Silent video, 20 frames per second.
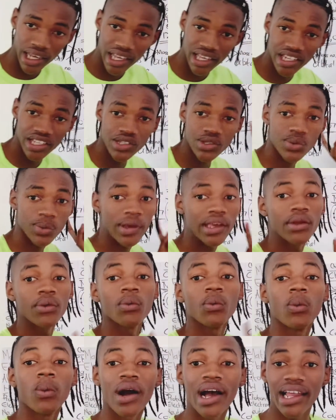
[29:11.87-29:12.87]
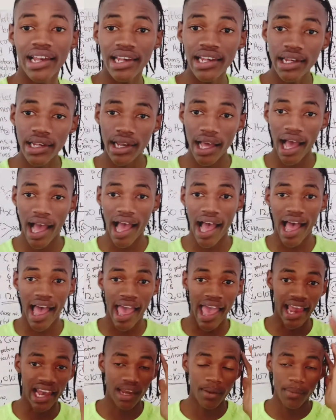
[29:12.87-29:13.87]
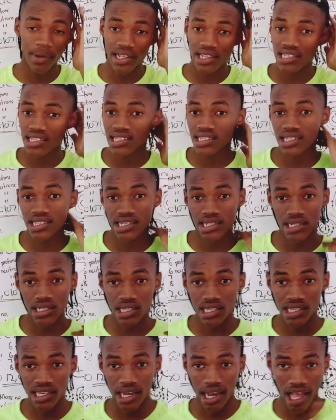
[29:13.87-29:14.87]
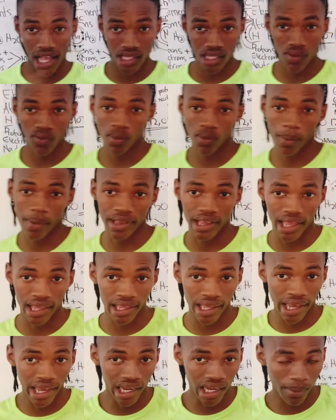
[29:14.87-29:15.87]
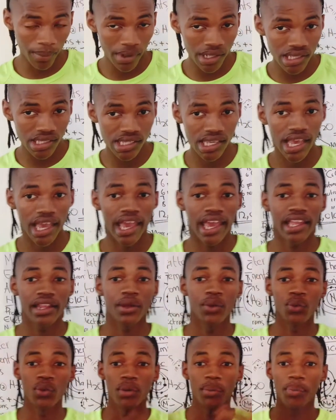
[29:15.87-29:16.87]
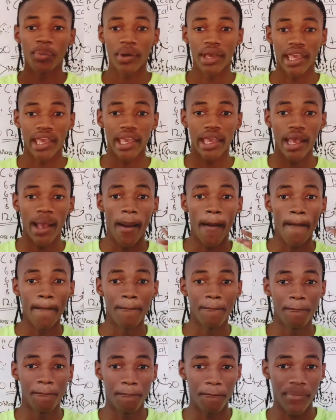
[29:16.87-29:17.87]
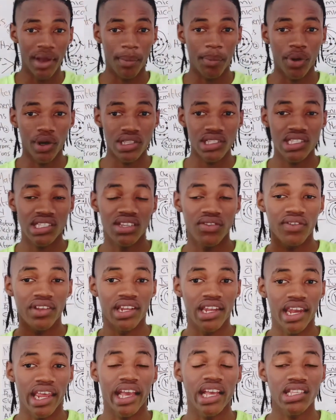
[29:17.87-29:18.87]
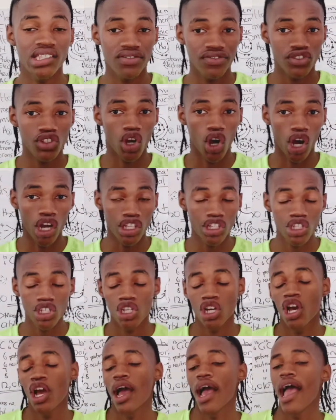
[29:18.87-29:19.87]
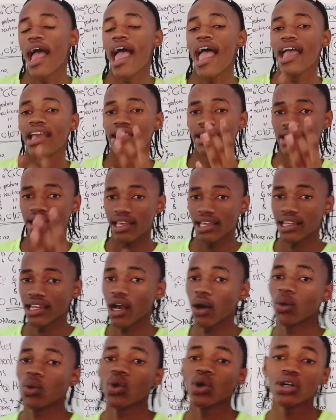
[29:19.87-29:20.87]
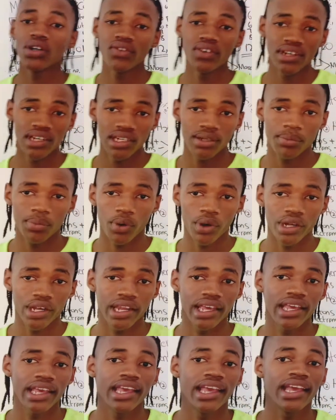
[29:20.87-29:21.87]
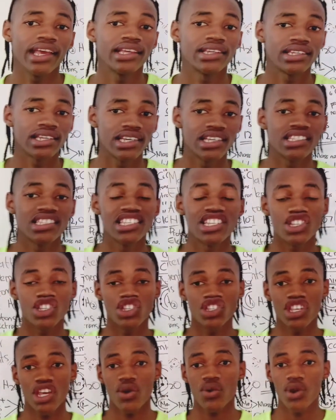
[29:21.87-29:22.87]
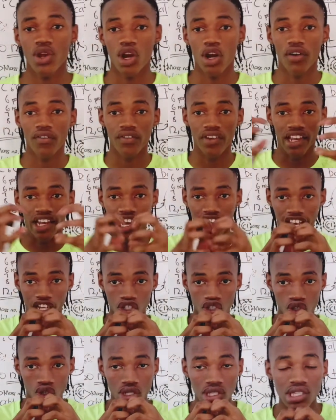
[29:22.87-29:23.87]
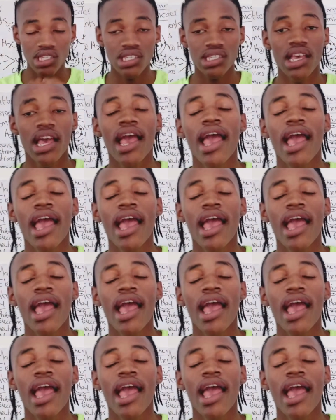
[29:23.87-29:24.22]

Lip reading: it is when one element steals an atom from another element, then we bear a positive and a negative charge. And then now covalent bonding, it is the sharing of electrons.